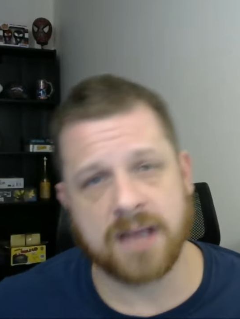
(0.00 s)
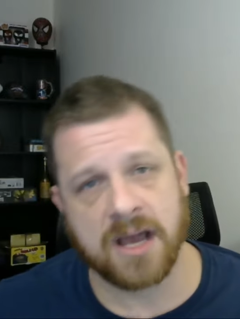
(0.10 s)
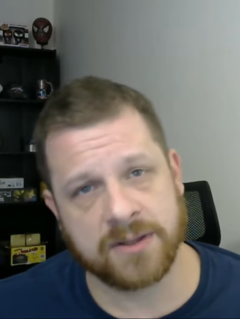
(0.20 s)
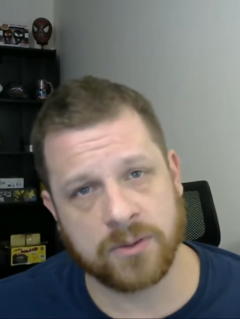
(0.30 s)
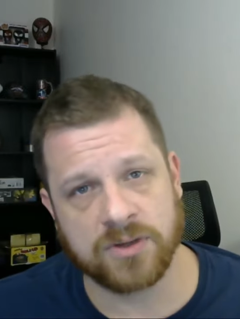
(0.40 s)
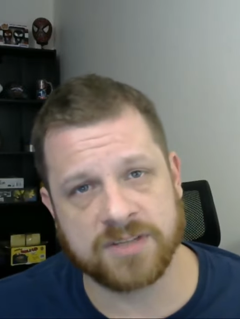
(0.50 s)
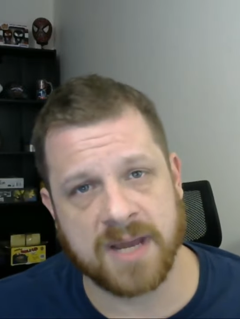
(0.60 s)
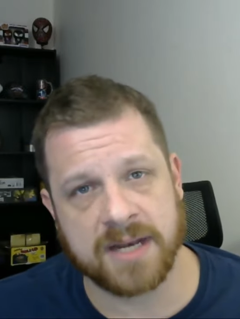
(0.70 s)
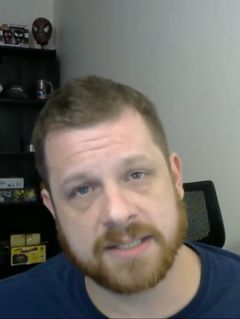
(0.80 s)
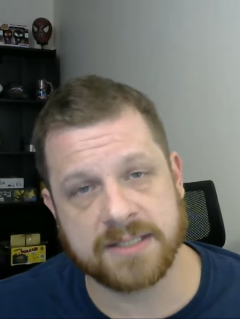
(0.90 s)
on LoR's
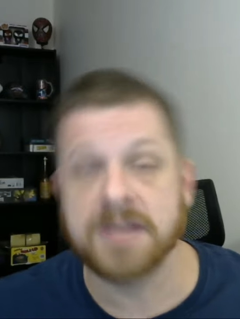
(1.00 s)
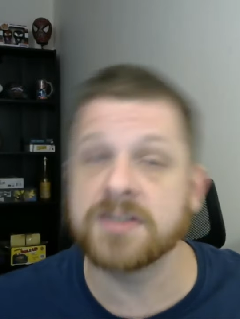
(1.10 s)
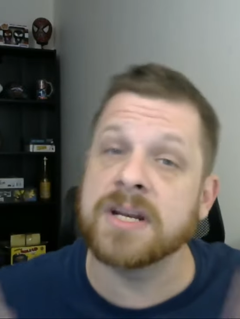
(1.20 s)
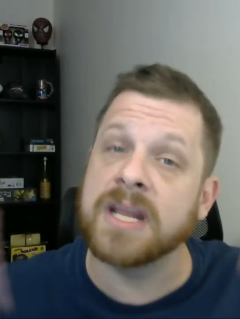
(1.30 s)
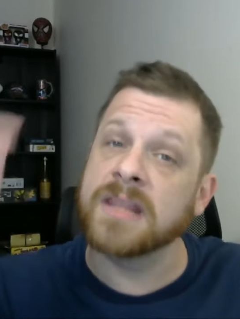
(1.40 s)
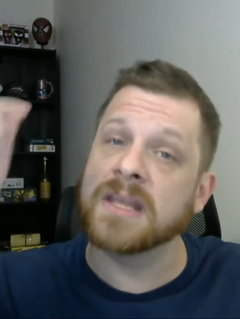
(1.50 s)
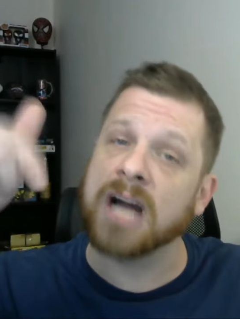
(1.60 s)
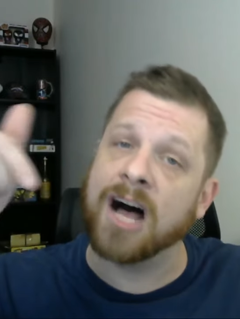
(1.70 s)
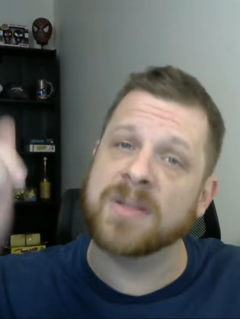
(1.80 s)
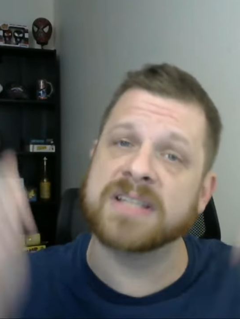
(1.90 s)
monetization in the
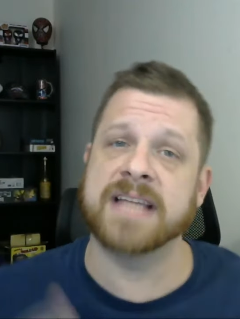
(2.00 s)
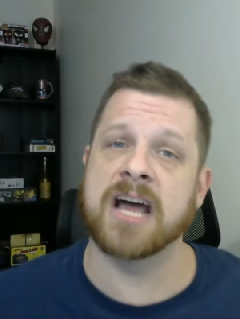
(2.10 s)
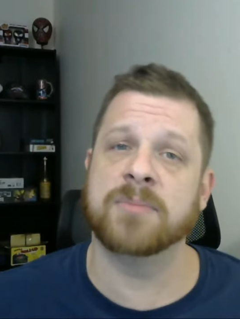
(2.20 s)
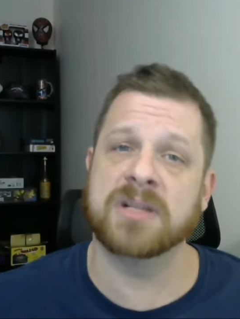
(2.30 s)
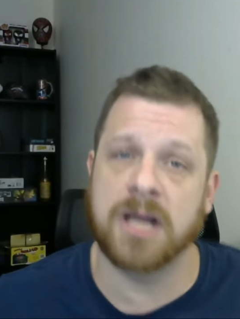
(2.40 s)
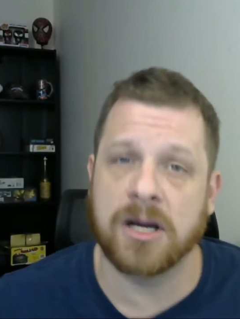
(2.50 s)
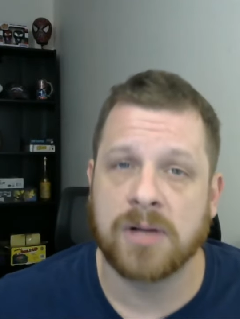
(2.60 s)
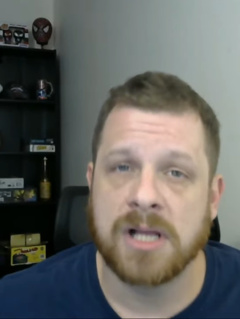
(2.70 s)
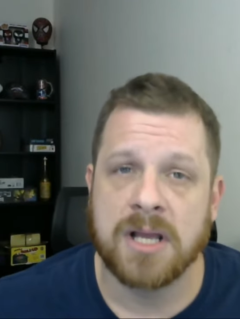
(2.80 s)
comments down below.